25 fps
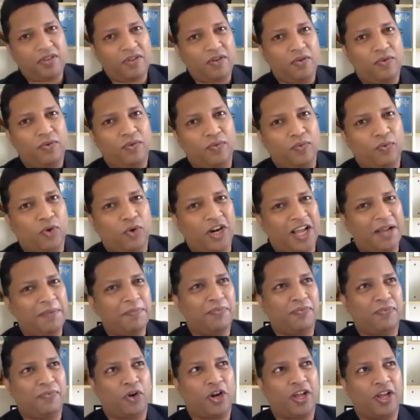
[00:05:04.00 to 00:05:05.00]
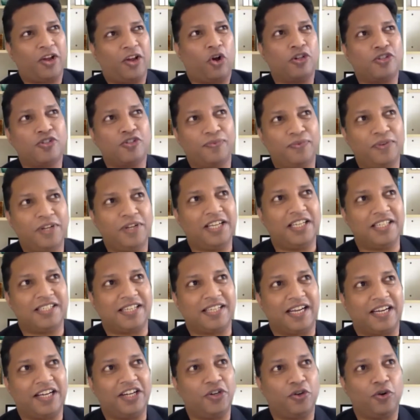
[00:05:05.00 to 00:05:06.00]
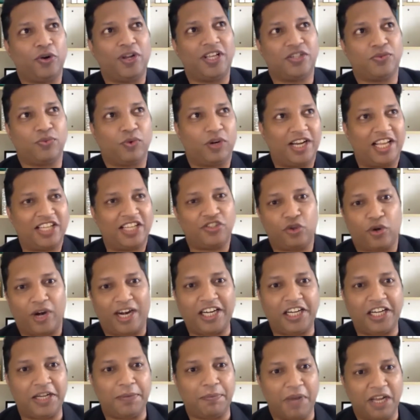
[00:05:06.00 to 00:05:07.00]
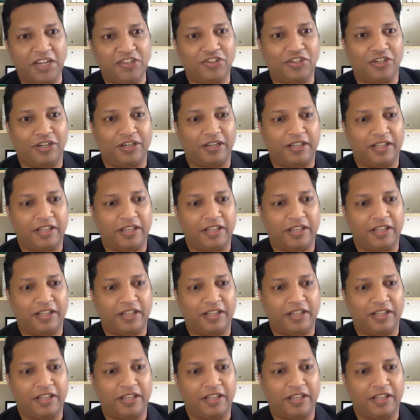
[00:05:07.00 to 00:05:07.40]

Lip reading: What I also feel is that in today's world, as you rightly mentioned,